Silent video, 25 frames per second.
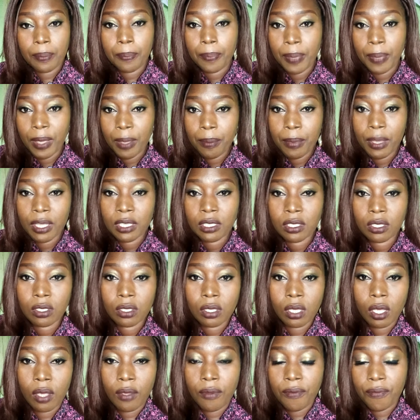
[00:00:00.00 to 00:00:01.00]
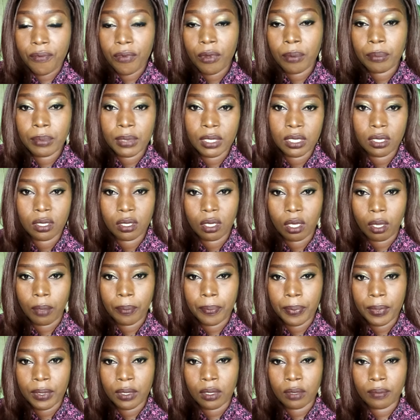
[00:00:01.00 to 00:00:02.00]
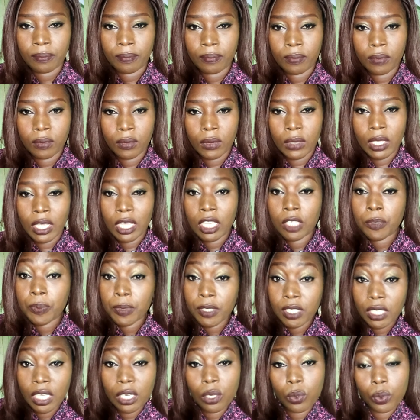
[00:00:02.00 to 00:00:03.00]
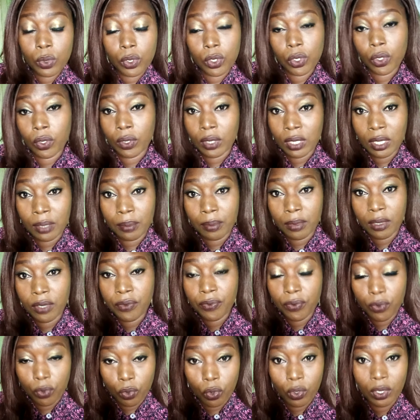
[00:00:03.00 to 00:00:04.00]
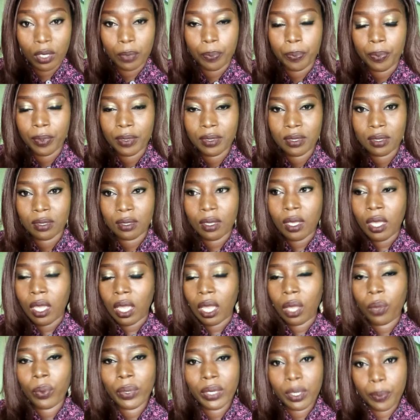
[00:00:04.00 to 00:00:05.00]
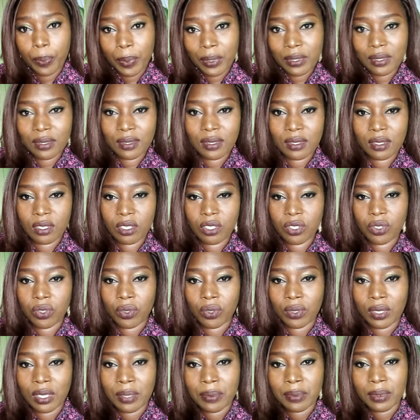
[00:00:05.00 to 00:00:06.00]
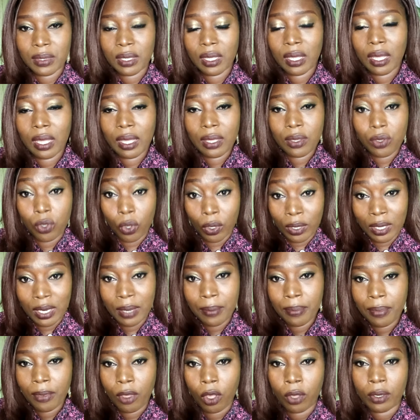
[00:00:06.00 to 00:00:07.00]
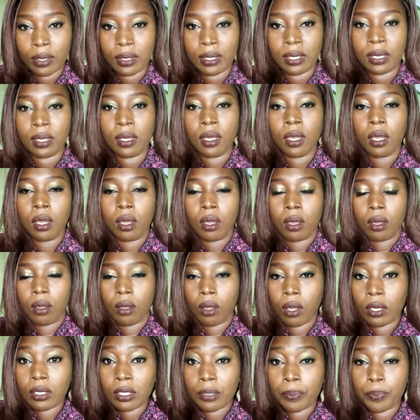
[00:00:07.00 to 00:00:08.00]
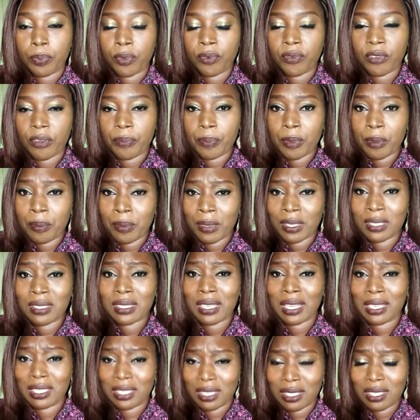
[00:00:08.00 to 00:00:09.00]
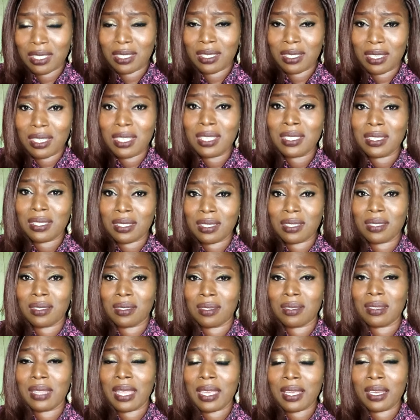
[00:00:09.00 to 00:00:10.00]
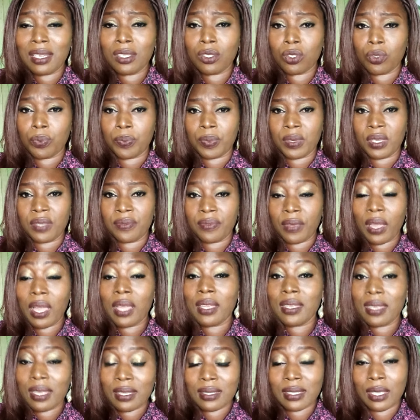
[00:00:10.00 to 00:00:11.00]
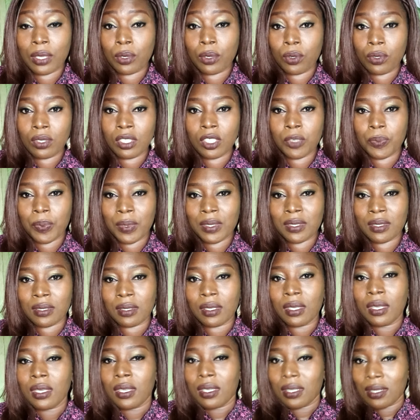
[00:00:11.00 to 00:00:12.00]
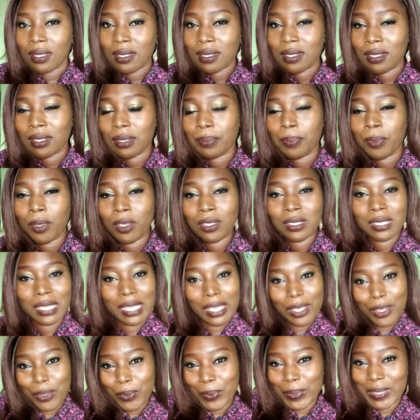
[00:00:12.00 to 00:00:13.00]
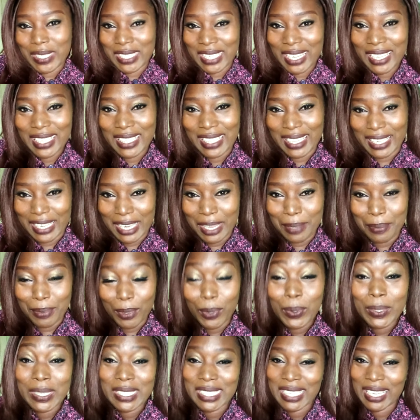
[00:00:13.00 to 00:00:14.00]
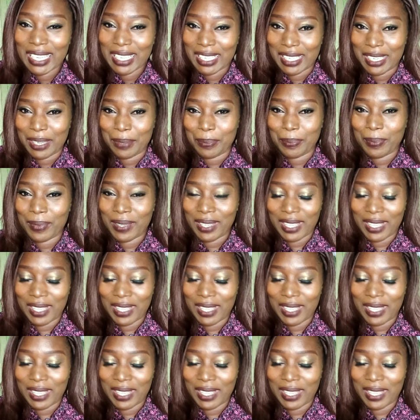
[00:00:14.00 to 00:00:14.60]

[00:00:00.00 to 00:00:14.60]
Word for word: payments from this company especially with your name if you know the person and when the person says your name your name on the on the proof of payment and he's likely to believe ah yes i know this person this is because you will check the name they will check name